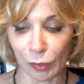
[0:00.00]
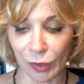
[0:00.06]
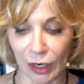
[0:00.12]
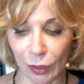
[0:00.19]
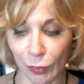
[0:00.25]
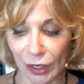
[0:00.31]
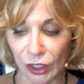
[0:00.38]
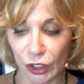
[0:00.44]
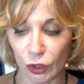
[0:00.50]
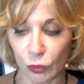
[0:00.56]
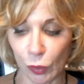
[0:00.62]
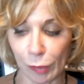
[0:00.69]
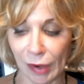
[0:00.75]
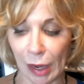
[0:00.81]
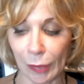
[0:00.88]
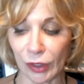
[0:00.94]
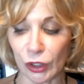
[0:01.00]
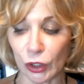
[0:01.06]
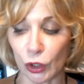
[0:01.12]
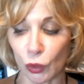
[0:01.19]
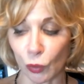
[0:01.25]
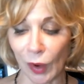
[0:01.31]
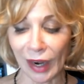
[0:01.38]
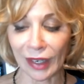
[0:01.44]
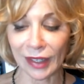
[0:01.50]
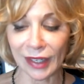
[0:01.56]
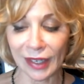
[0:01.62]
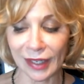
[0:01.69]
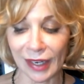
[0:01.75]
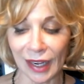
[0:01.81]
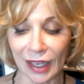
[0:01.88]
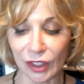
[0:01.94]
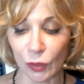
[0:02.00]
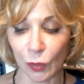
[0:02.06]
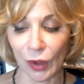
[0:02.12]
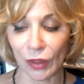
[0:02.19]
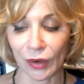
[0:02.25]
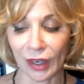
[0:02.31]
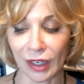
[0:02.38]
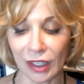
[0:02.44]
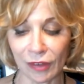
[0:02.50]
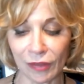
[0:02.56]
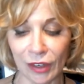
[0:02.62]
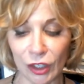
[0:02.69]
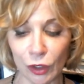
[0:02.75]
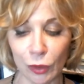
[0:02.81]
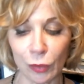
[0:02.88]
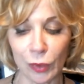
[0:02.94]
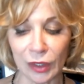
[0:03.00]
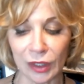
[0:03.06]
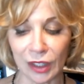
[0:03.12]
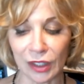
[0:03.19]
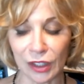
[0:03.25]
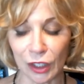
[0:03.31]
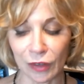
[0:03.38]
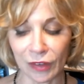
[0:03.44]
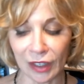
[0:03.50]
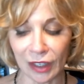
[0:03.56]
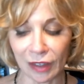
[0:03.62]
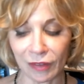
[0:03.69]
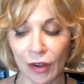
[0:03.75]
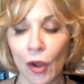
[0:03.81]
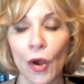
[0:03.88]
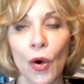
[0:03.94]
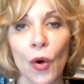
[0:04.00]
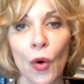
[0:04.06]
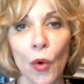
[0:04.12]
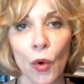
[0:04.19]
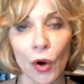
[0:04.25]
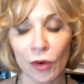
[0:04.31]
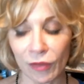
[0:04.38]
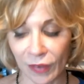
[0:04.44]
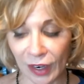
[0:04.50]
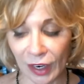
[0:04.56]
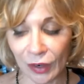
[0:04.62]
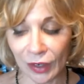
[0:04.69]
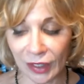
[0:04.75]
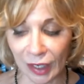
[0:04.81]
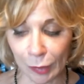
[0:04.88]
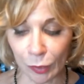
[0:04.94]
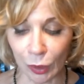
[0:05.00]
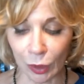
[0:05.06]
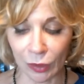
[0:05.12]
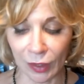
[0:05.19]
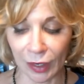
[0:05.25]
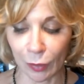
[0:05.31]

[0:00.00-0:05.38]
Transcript: brain regions would be able to correctly guess whether an individual was conservative or very liberal.